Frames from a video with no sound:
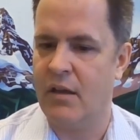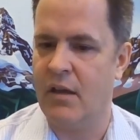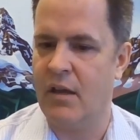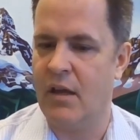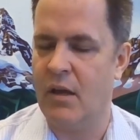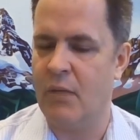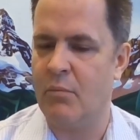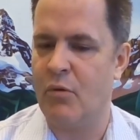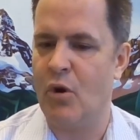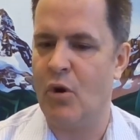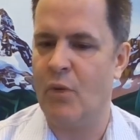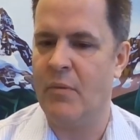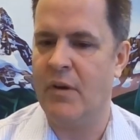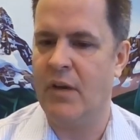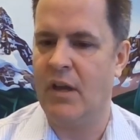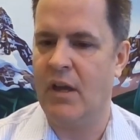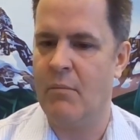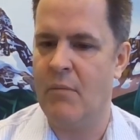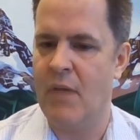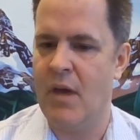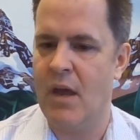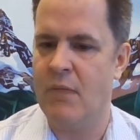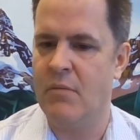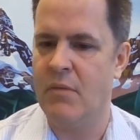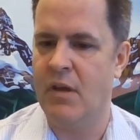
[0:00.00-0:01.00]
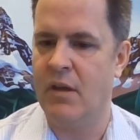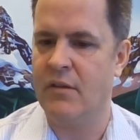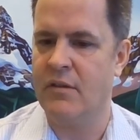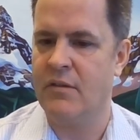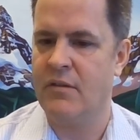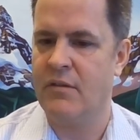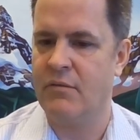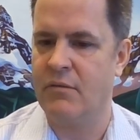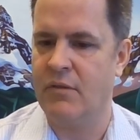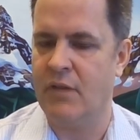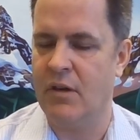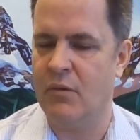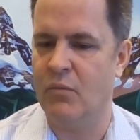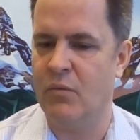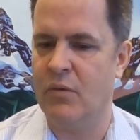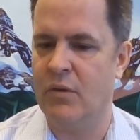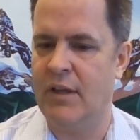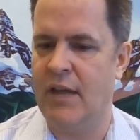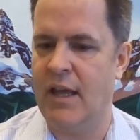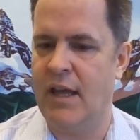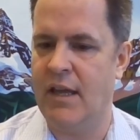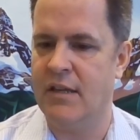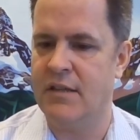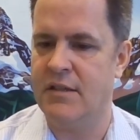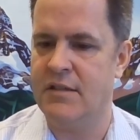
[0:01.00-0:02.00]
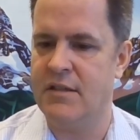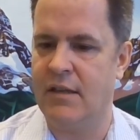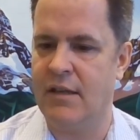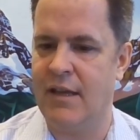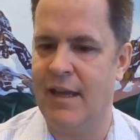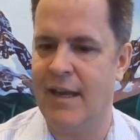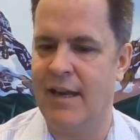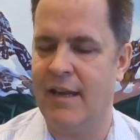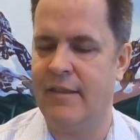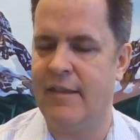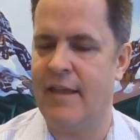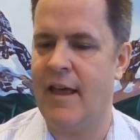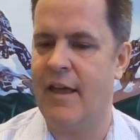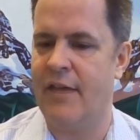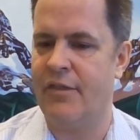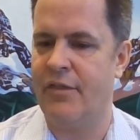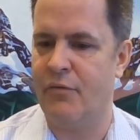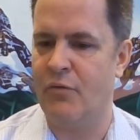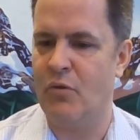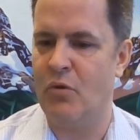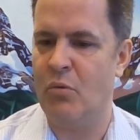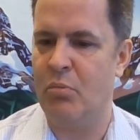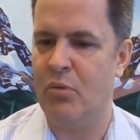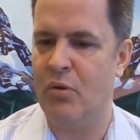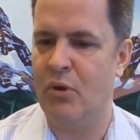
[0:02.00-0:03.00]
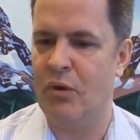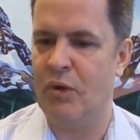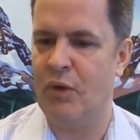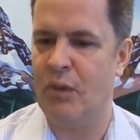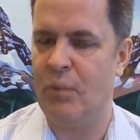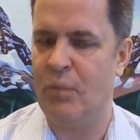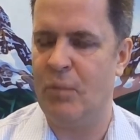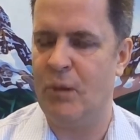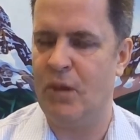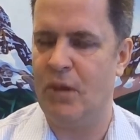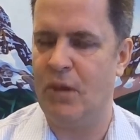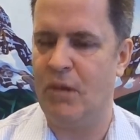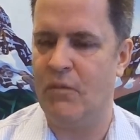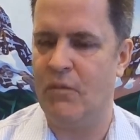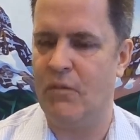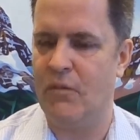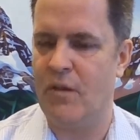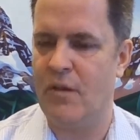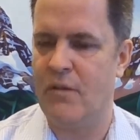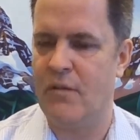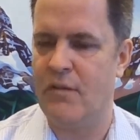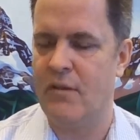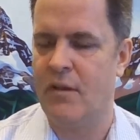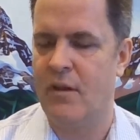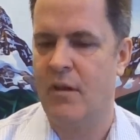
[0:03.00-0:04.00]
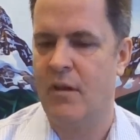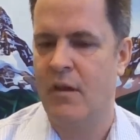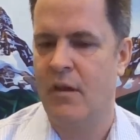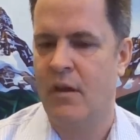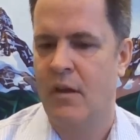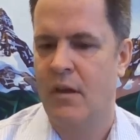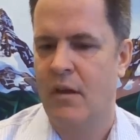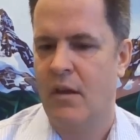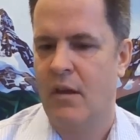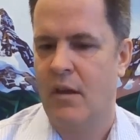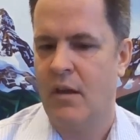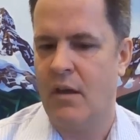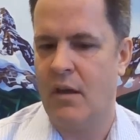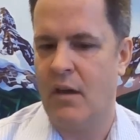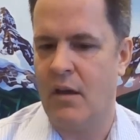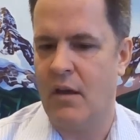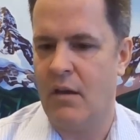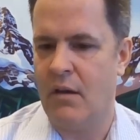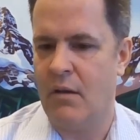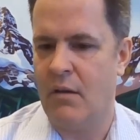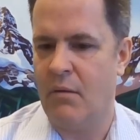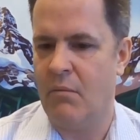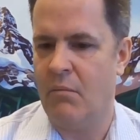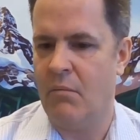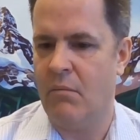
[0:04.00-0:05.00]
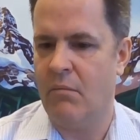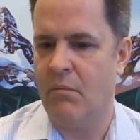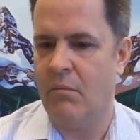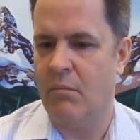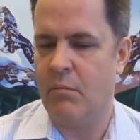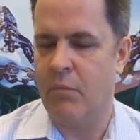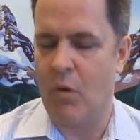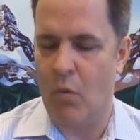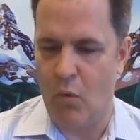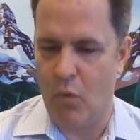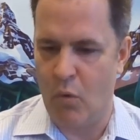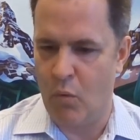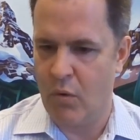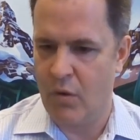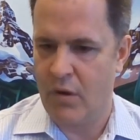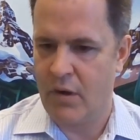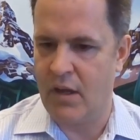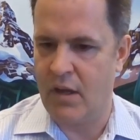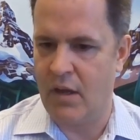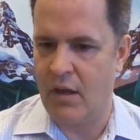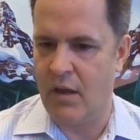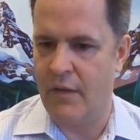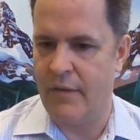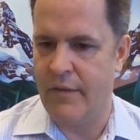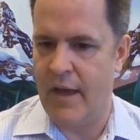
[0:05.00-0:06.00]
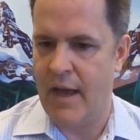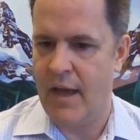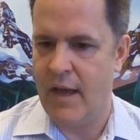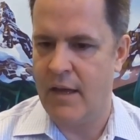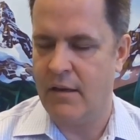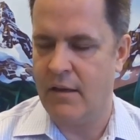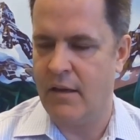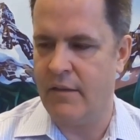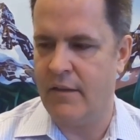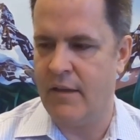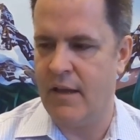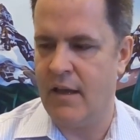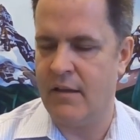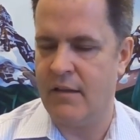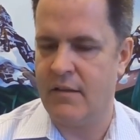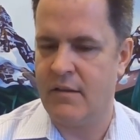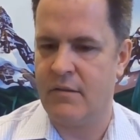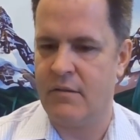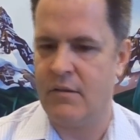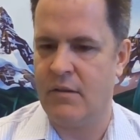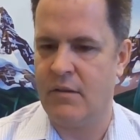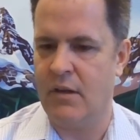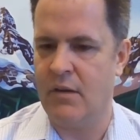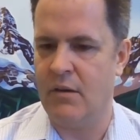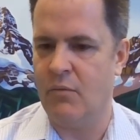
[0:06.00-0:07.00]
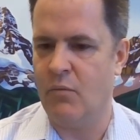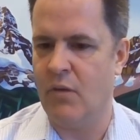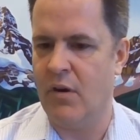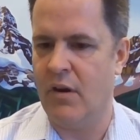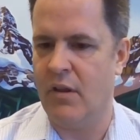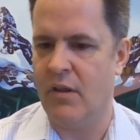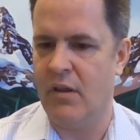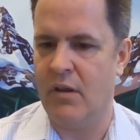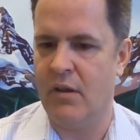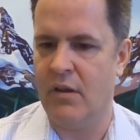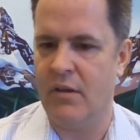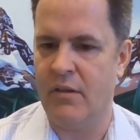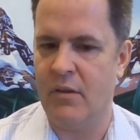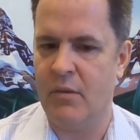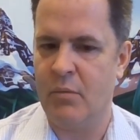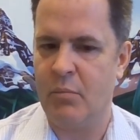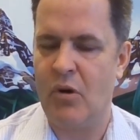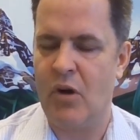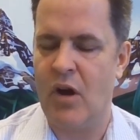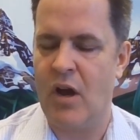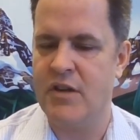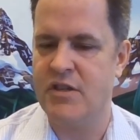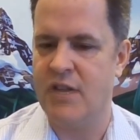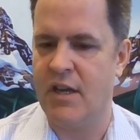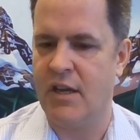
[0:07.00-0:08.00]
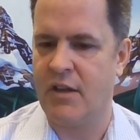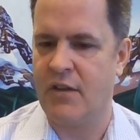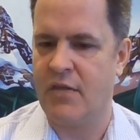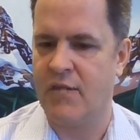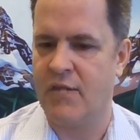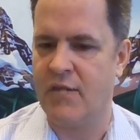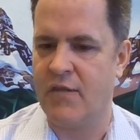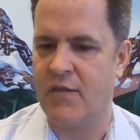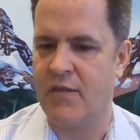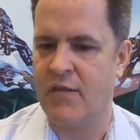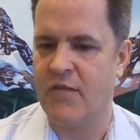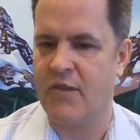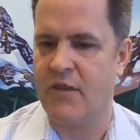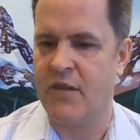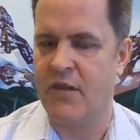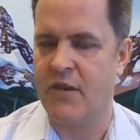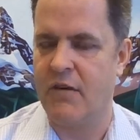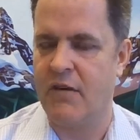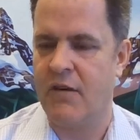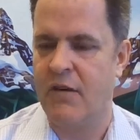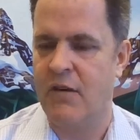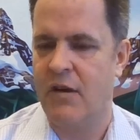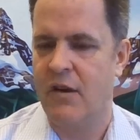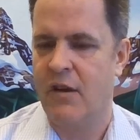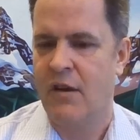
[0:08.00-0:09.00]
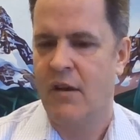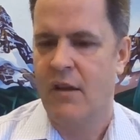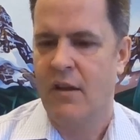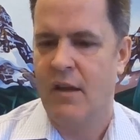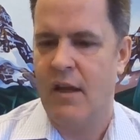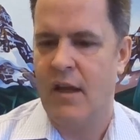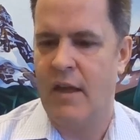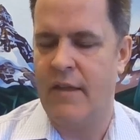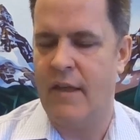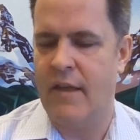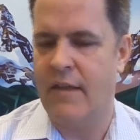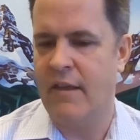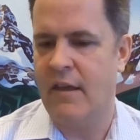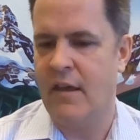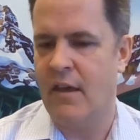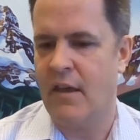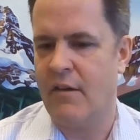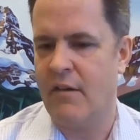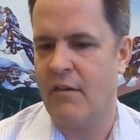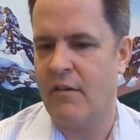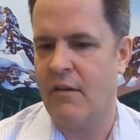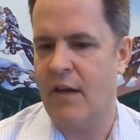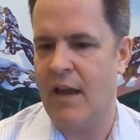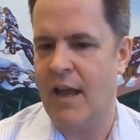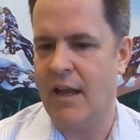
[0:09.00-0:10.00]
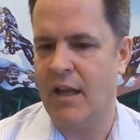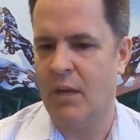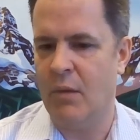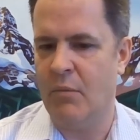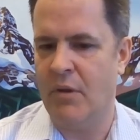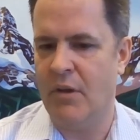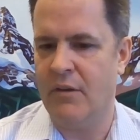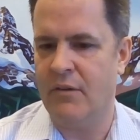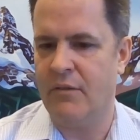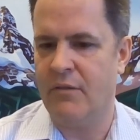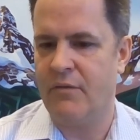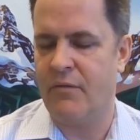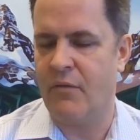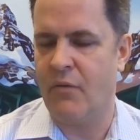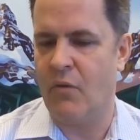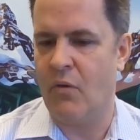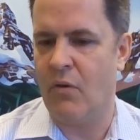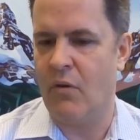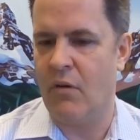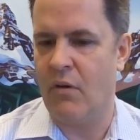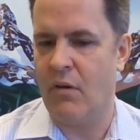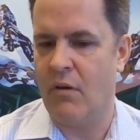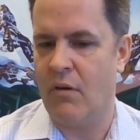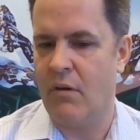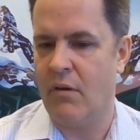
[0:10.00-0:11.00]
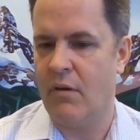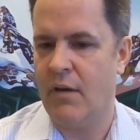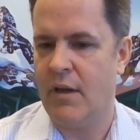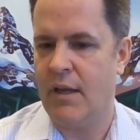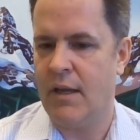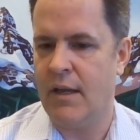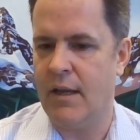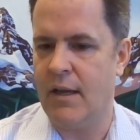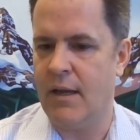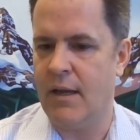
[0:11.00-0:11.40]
and permitting amendments, related to getting that throughput limit increased. But we're working on that, and that's one of the projects for this year. And then the other element for